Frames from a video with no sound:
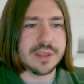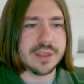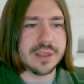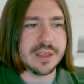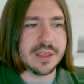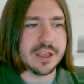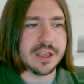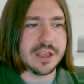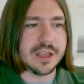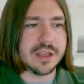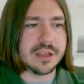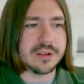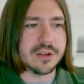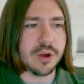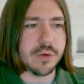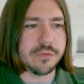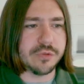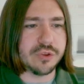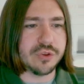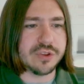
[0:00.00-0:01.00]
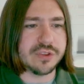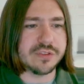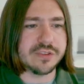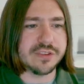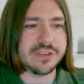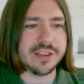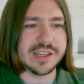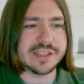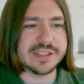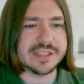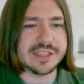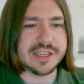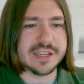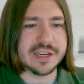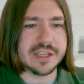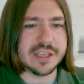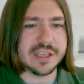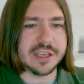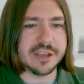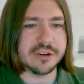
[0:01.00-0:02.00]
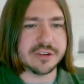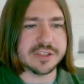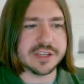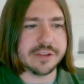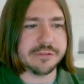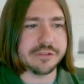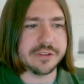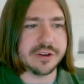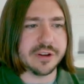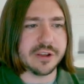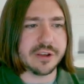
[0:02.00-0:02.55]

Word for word: Uh, hopefully you can see that D and E are definitely